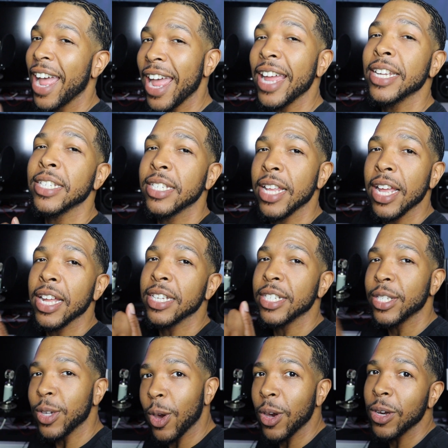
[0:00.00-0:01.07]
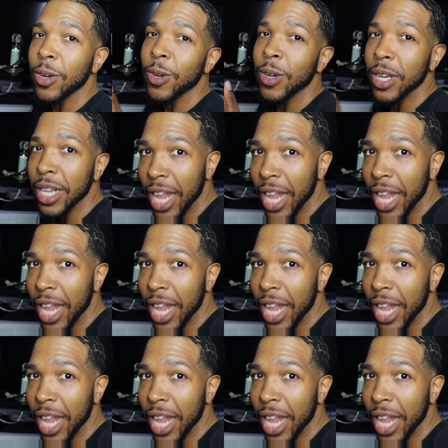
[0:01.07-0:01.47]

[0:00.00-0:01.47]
Hashtag starter